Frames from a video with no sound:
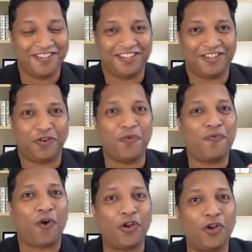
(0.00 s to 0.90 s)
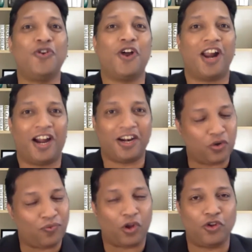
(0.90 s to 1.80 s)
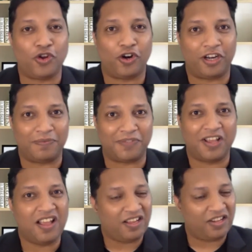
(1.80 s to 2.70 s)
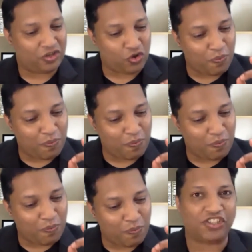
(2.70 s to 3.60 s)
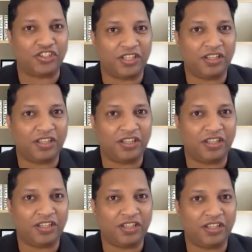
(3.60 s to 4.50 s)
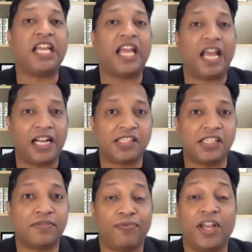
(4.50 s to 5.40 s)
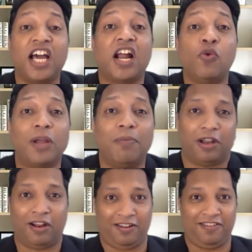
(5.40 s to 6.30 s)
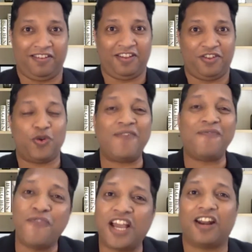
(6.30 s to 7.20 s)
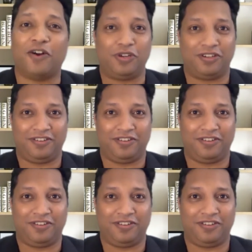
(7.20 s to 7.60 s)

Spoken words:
to follow your heart, to follow your dreams. You make that decision, everything else is figure outable. You can figure out.